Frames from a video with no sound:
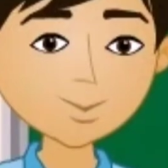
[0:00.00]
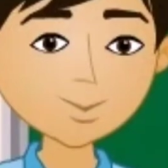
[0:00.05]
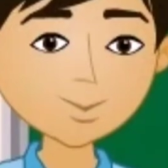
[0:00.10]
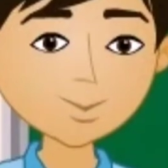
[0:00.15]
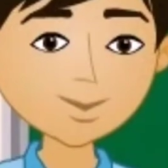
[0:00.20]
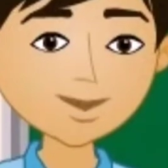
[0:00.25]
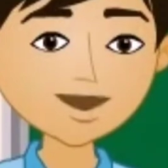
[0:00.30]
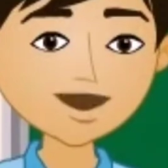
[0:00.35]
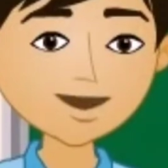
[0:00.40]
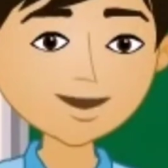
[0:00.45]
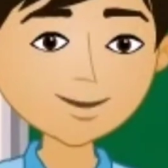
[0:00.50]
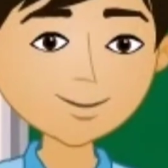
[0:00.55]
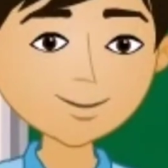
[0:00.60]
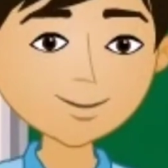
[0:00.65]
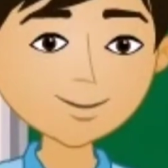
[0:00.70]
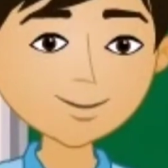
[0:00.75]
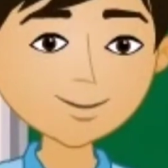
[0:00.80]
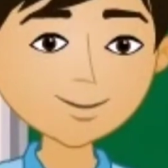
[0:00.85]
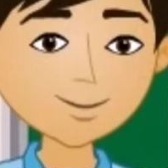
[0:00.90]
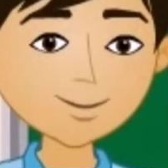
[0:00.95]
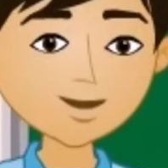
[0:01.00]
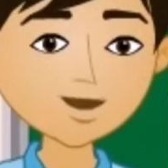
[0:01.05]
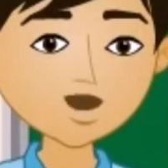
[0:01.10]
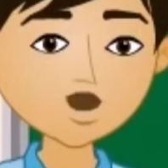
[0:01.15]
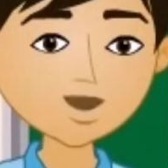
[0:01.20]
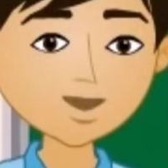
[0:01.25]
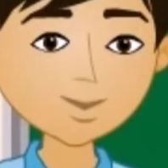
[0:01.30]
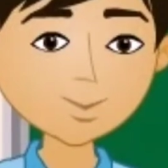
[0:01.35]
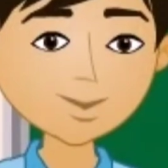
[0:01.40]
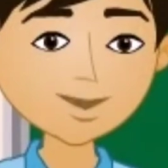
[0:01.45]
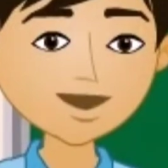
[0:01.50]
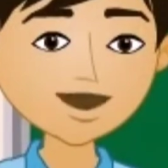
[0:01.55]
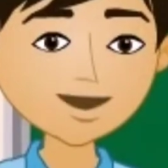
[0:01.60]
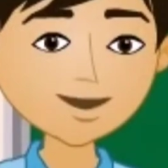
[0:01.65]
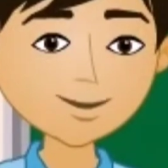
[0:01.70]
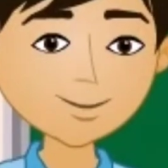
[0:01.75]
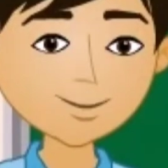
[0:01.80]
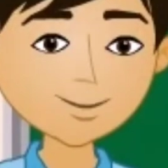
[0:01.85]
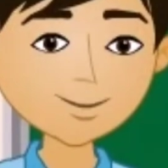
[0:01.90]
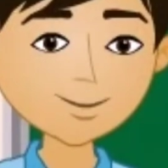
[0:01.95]
V is equal
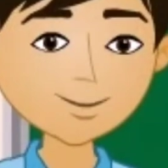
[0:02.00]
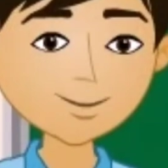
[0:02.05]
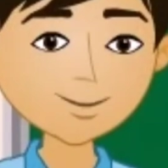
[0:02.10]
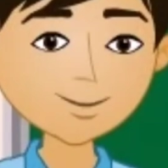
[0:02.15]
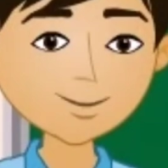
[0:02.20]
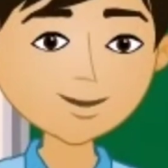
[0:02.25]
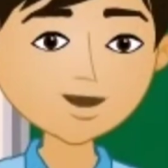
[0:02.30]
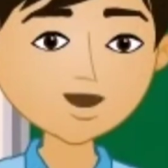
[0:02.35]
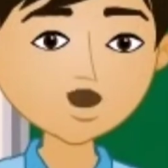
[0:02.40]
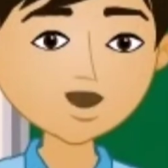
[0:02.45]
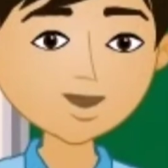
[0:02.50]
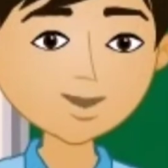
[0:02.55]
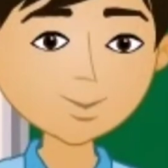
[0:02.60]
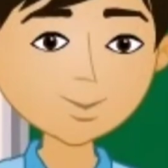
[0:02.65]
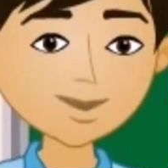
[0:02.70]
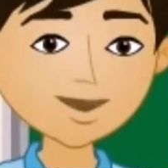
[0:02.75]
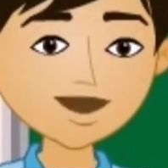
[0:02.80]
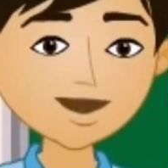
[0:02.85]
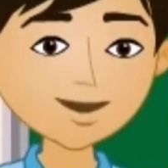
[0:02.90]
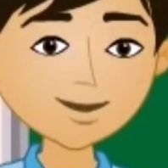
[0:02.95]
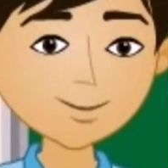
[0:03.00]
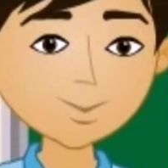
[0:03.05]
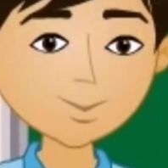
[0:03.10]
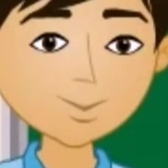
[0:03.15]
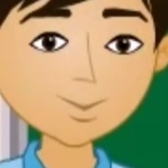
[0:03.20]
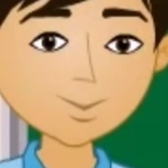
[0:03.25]
to L cube.